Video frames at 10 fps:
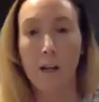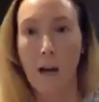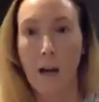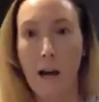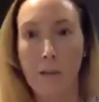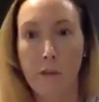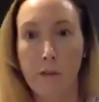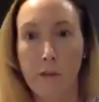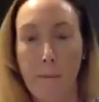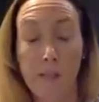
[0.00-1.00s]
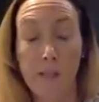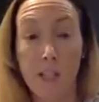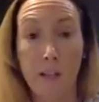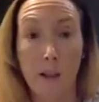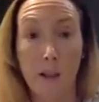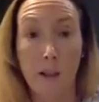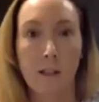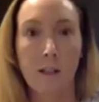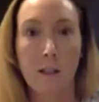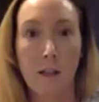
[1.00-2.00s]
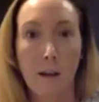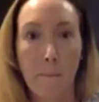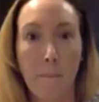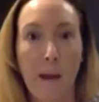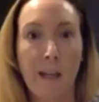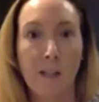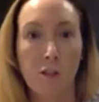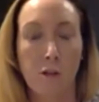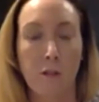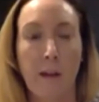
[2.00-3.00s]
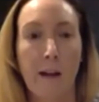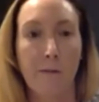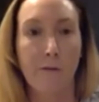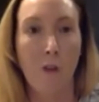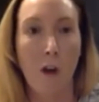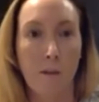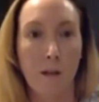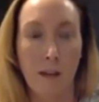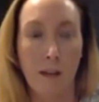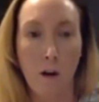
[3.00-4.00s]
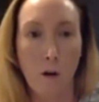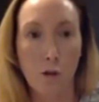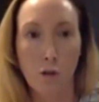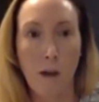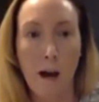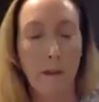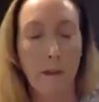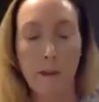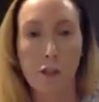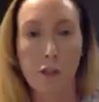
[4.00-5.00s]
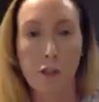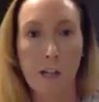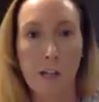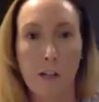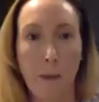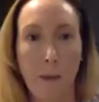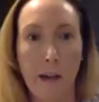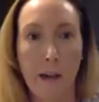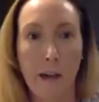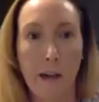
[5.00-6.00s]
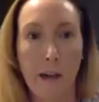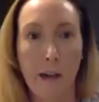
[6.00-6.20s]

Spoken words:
that particular person based on that environment and that culture rather than gender-based.